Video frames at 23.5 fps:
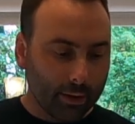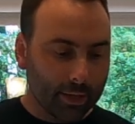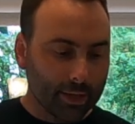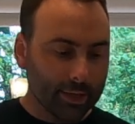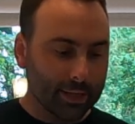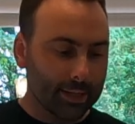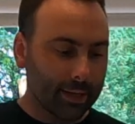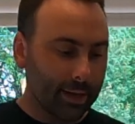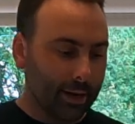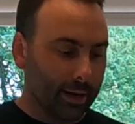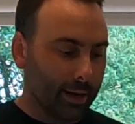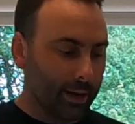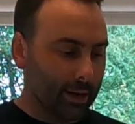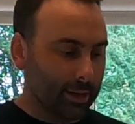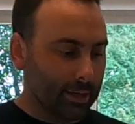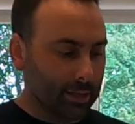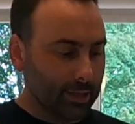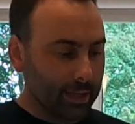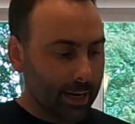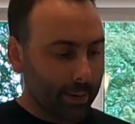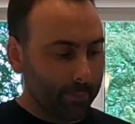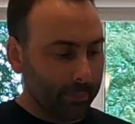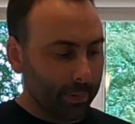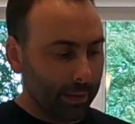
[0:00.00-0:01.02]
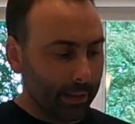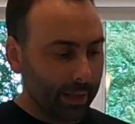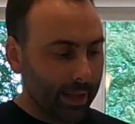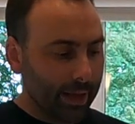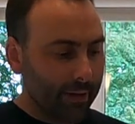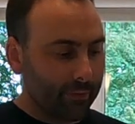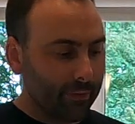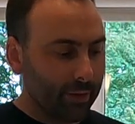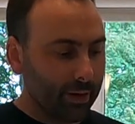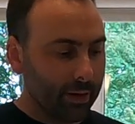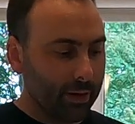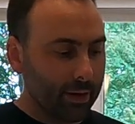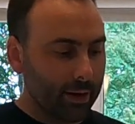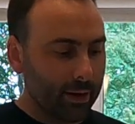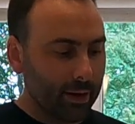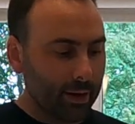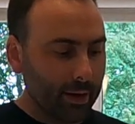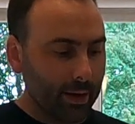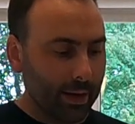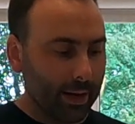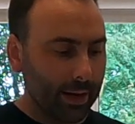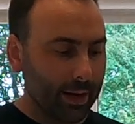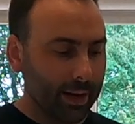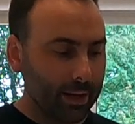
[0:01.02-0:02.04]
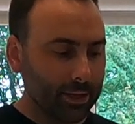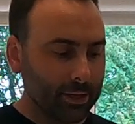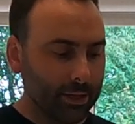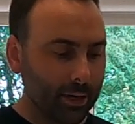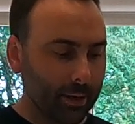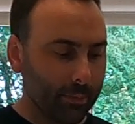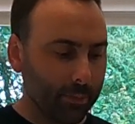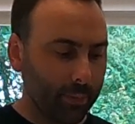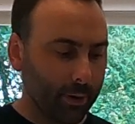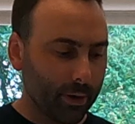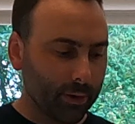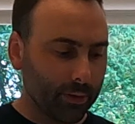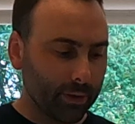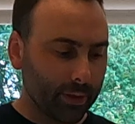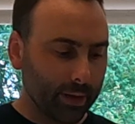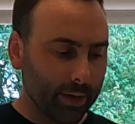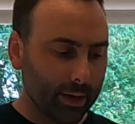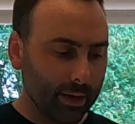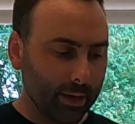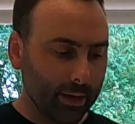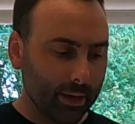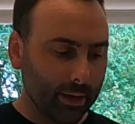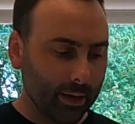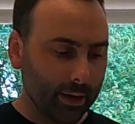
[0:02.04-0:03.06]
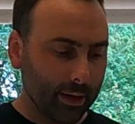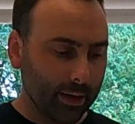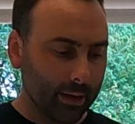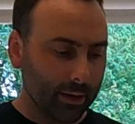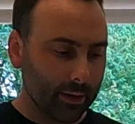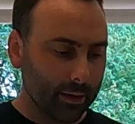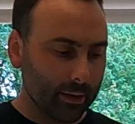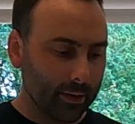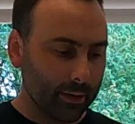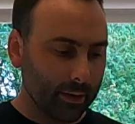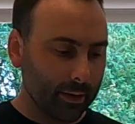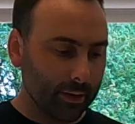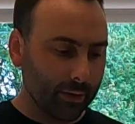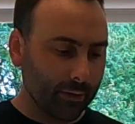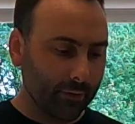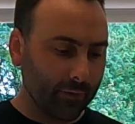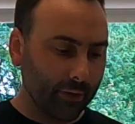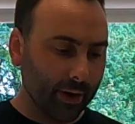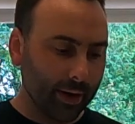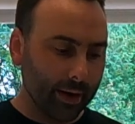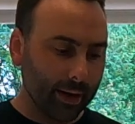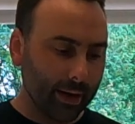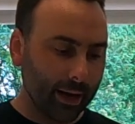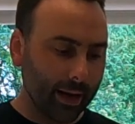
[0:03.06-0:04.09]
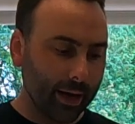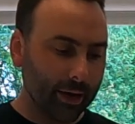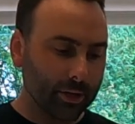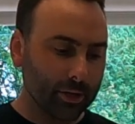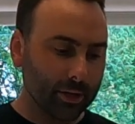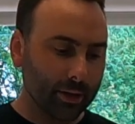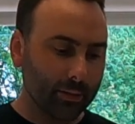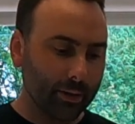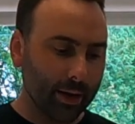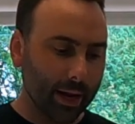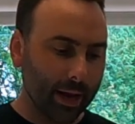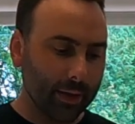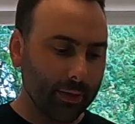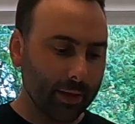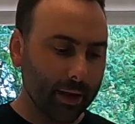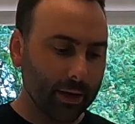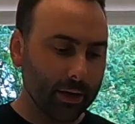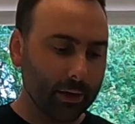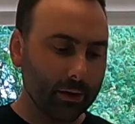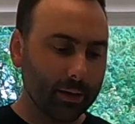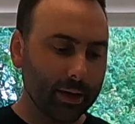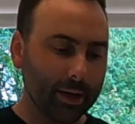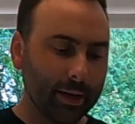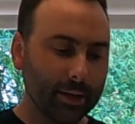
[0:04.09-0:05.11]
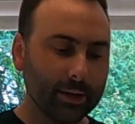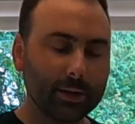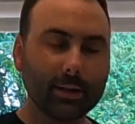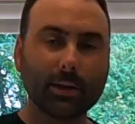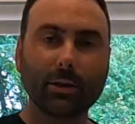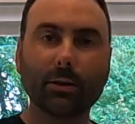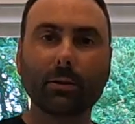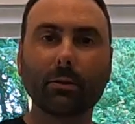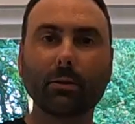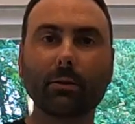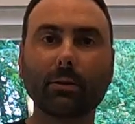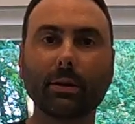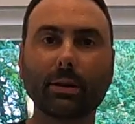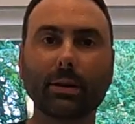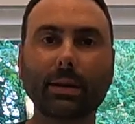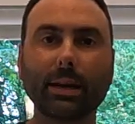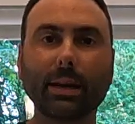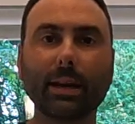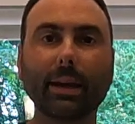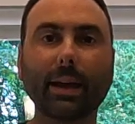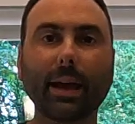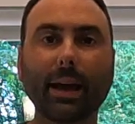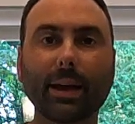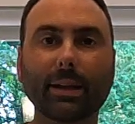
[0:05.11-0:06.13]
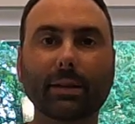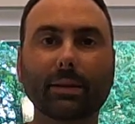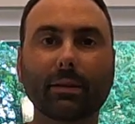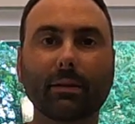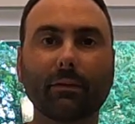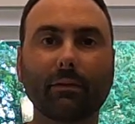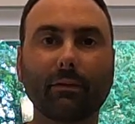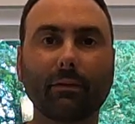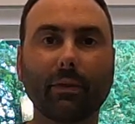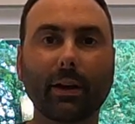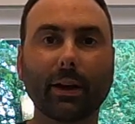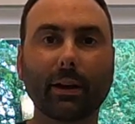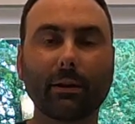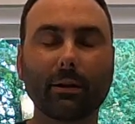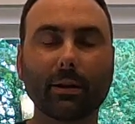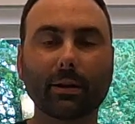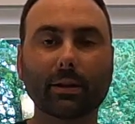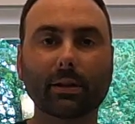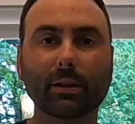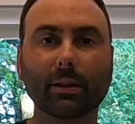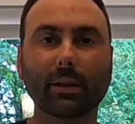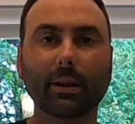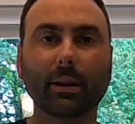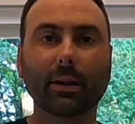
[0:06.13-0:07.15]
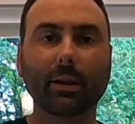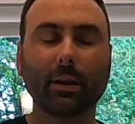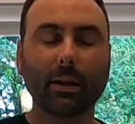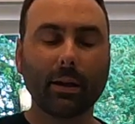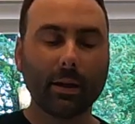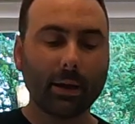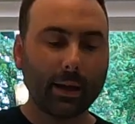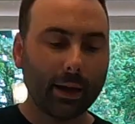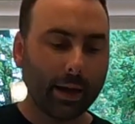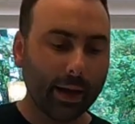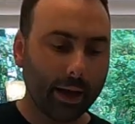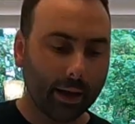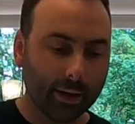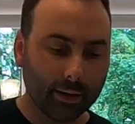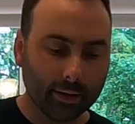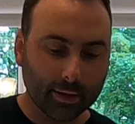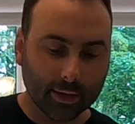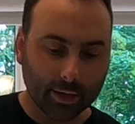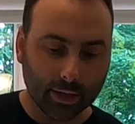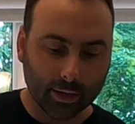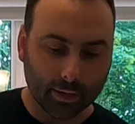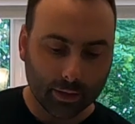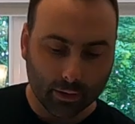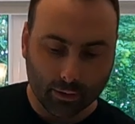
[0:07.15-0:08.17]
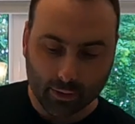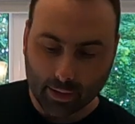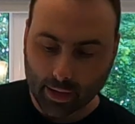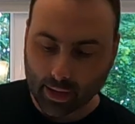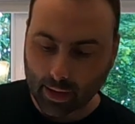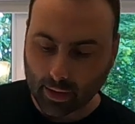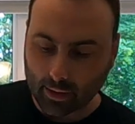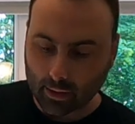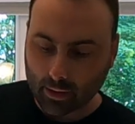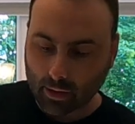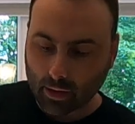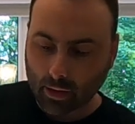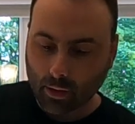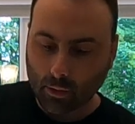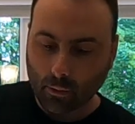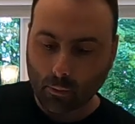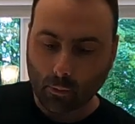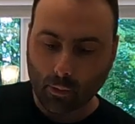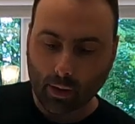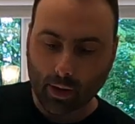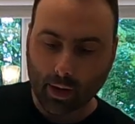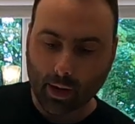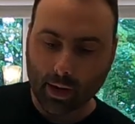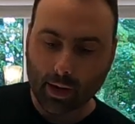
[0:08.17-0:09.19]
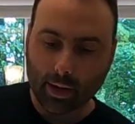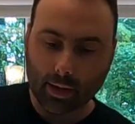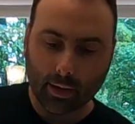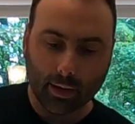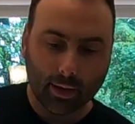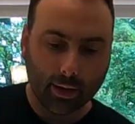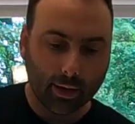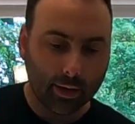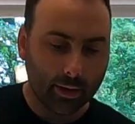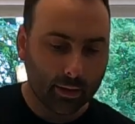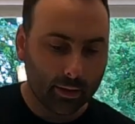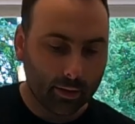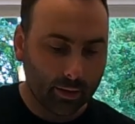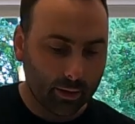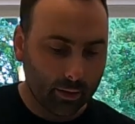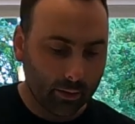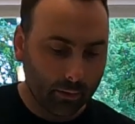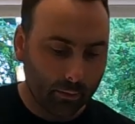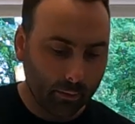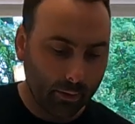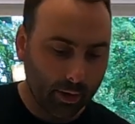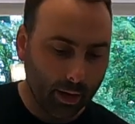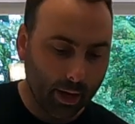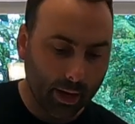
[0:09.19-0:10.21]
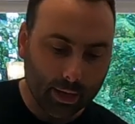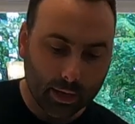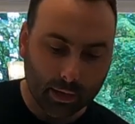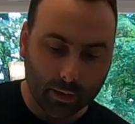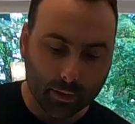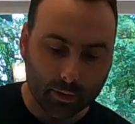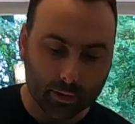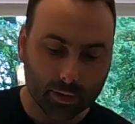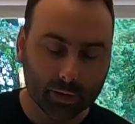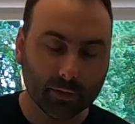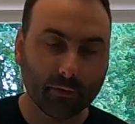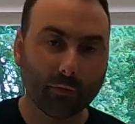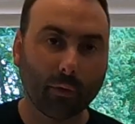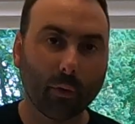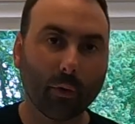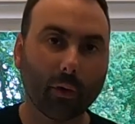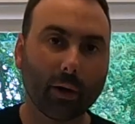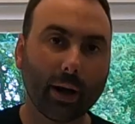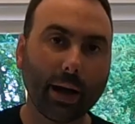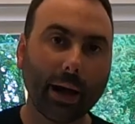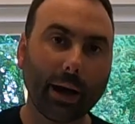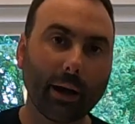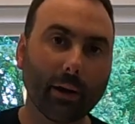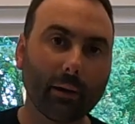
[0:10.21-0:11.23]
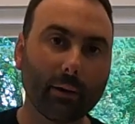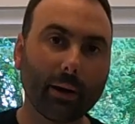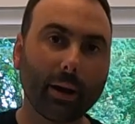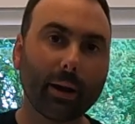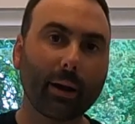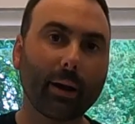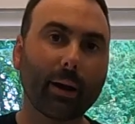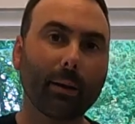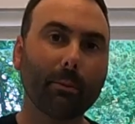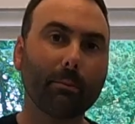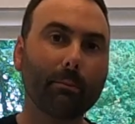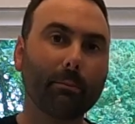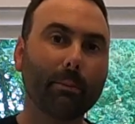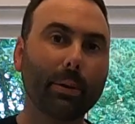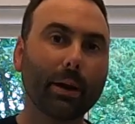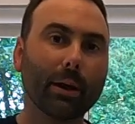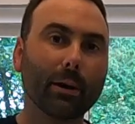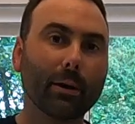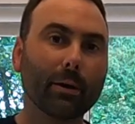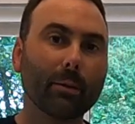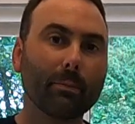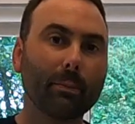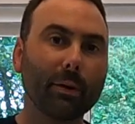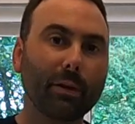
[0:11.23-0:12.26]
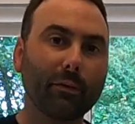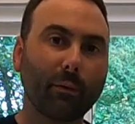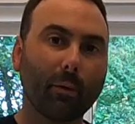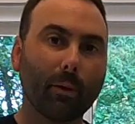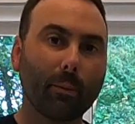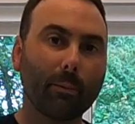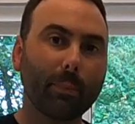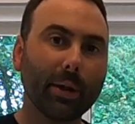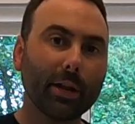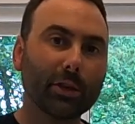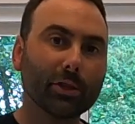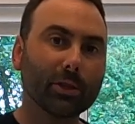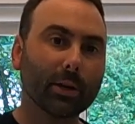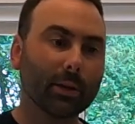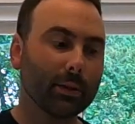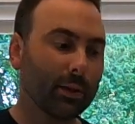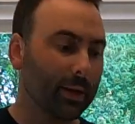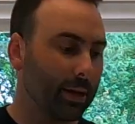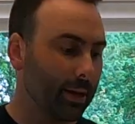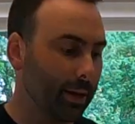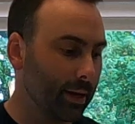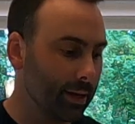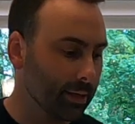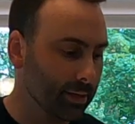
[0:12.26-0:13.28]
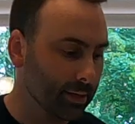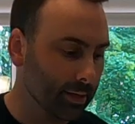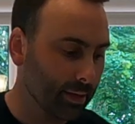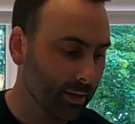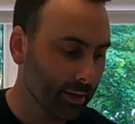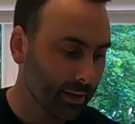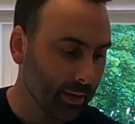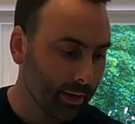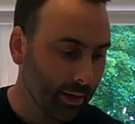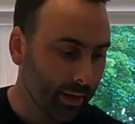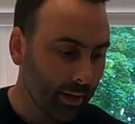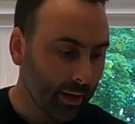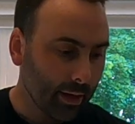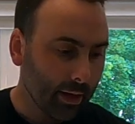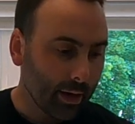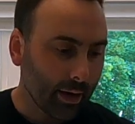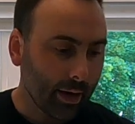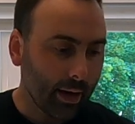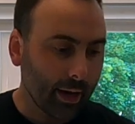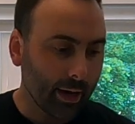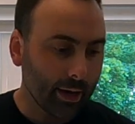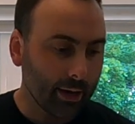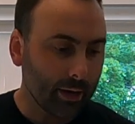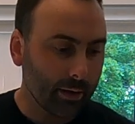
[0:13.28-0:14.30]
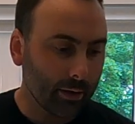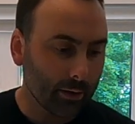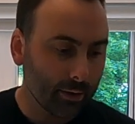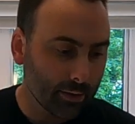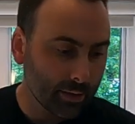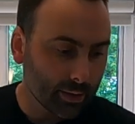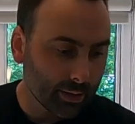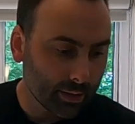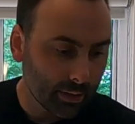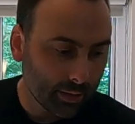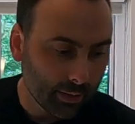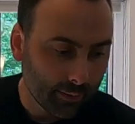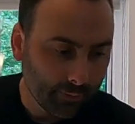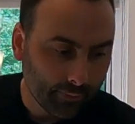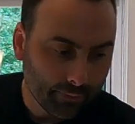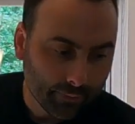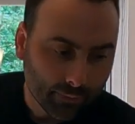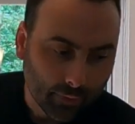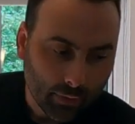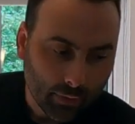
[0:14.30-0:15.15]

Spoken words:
Step 11, it gets you to put the fining agent, and then you need to degas it vigorously. And to do that, what I use for aerating beer before pitching the yeast, I use